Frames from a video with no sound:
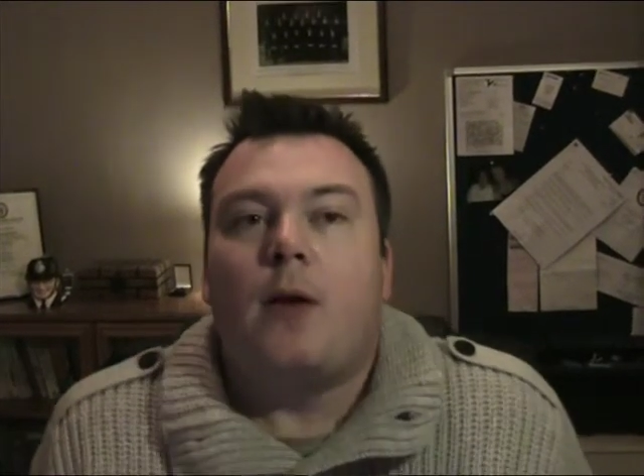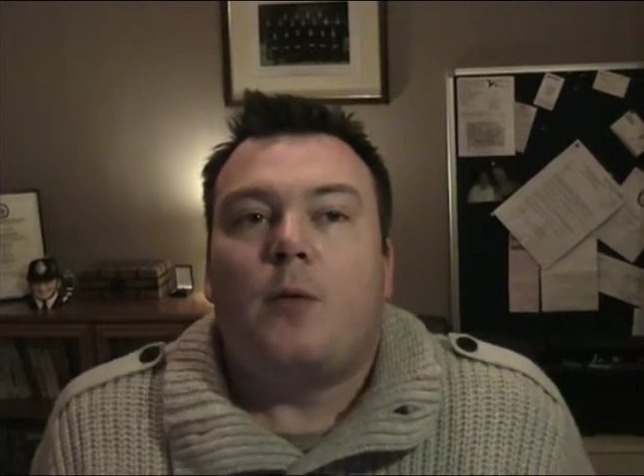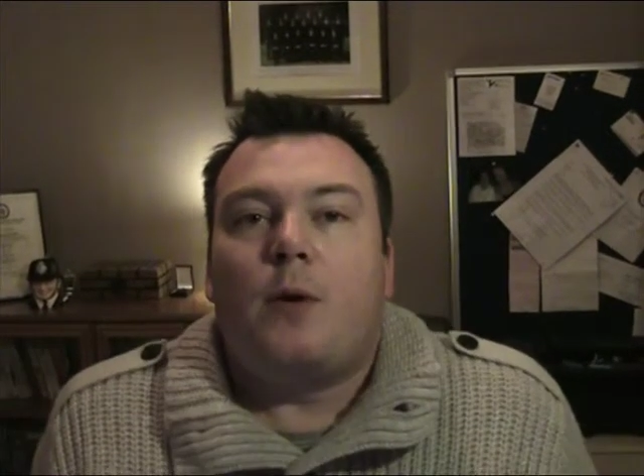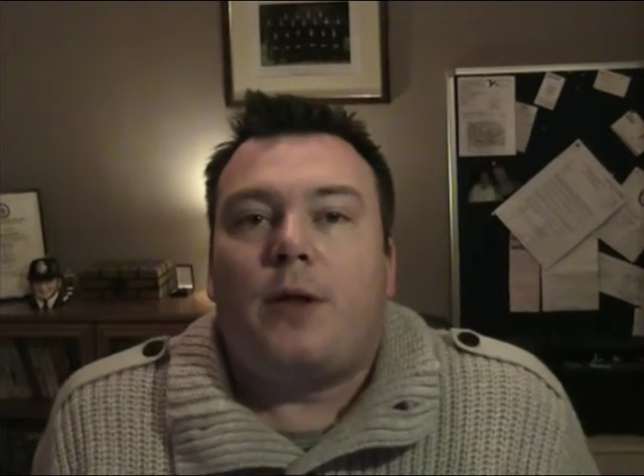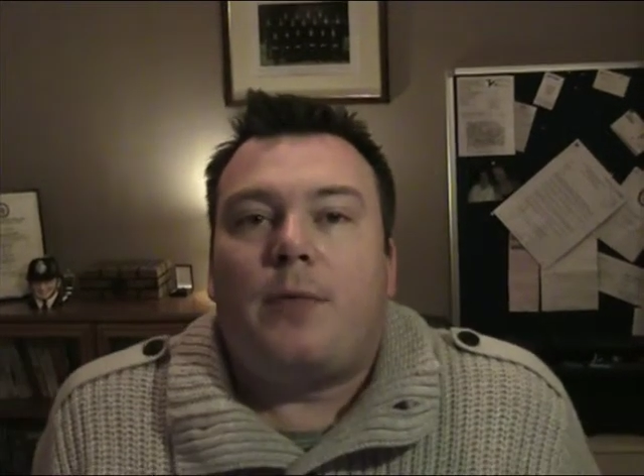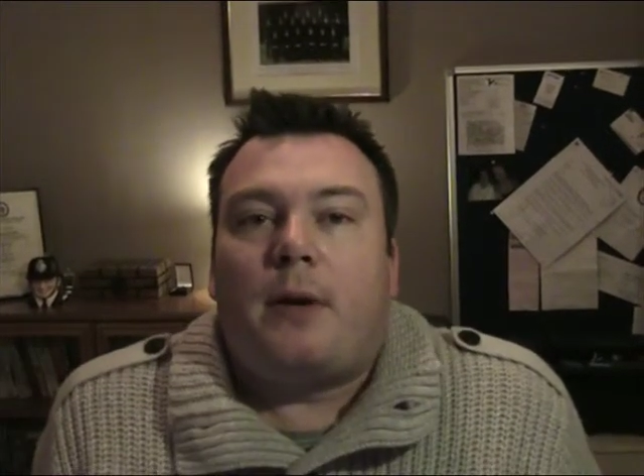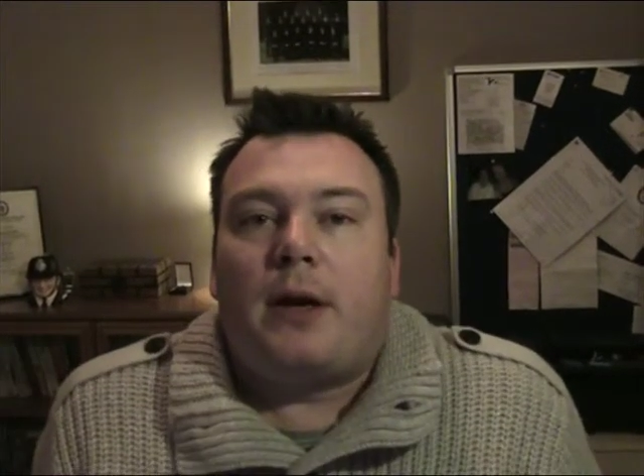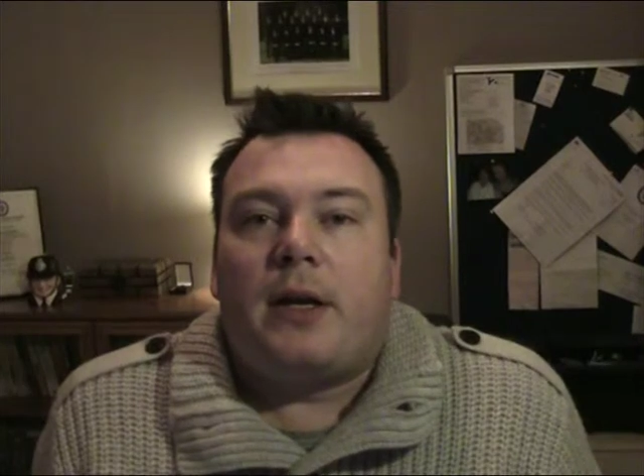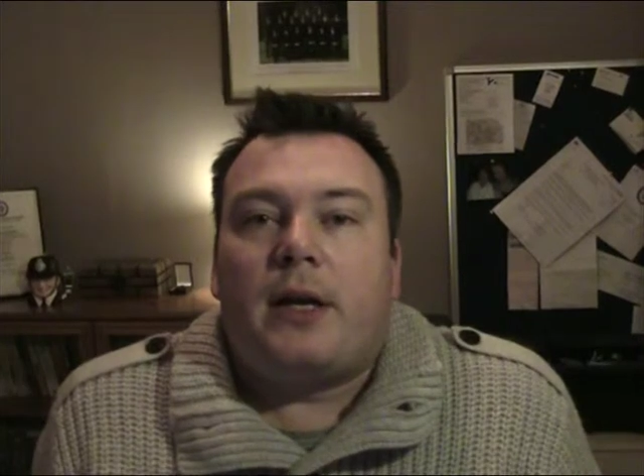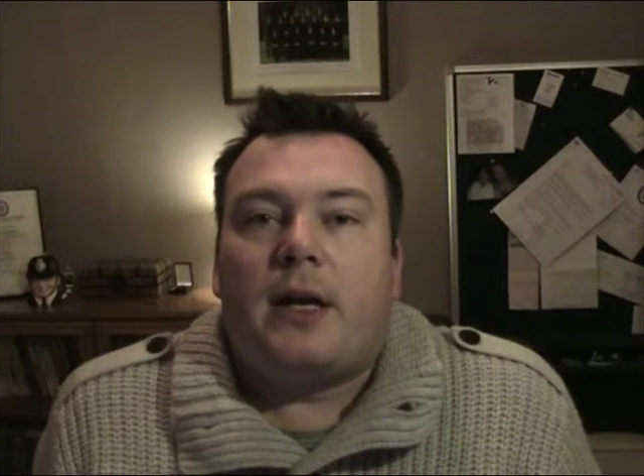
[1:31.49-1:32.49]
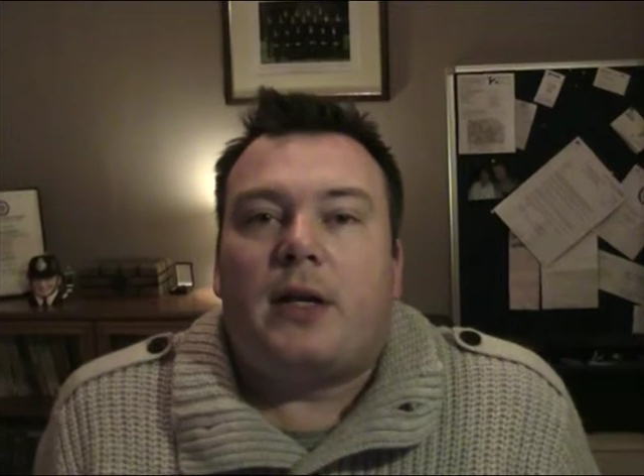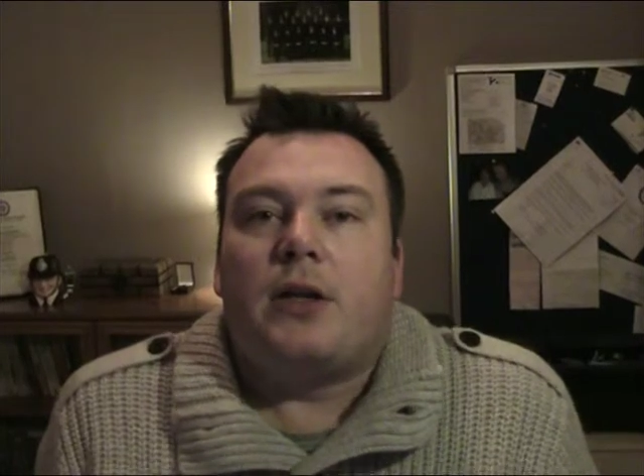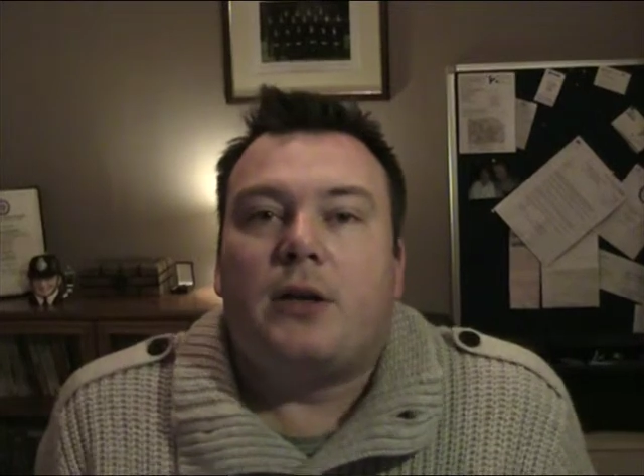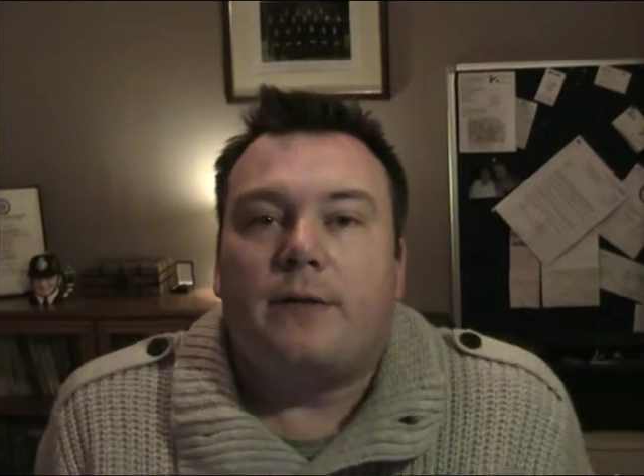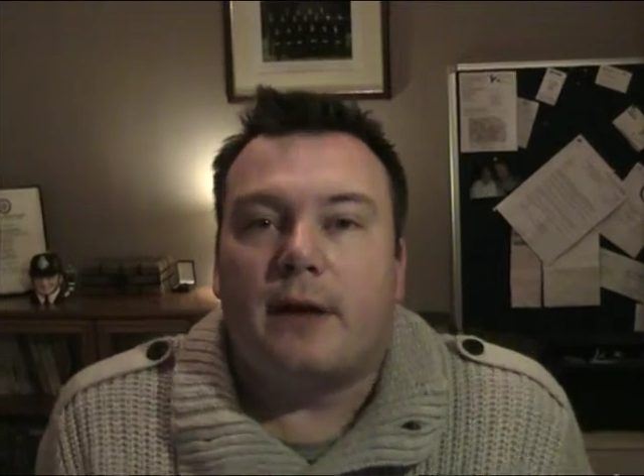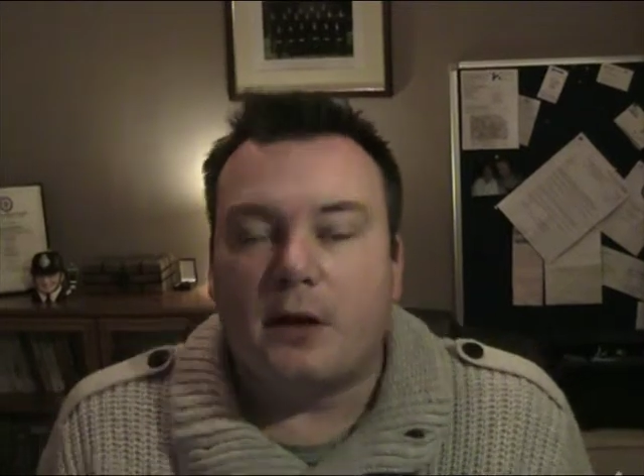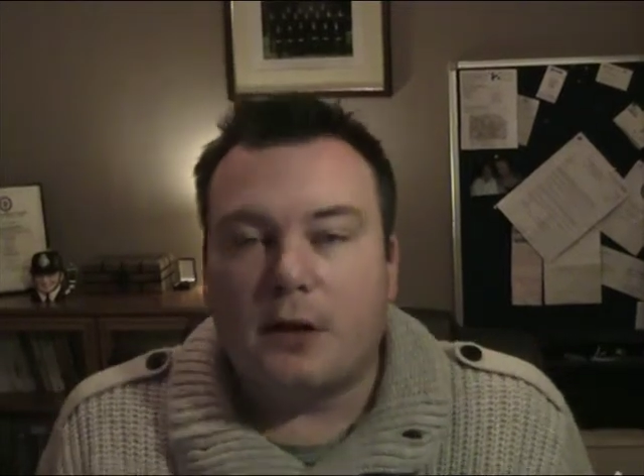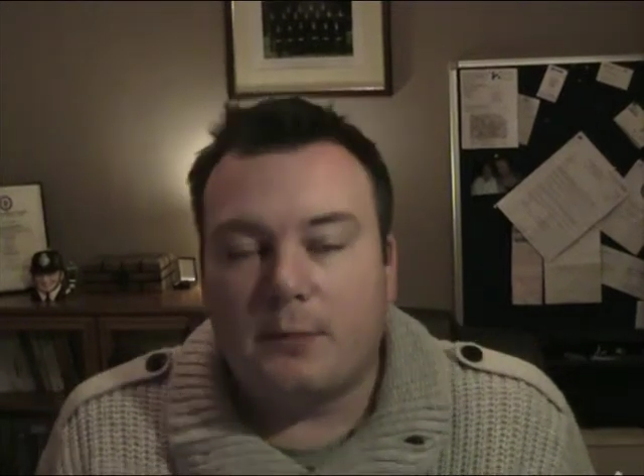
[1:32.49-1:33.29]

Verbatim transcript: with my uh, new vehicle,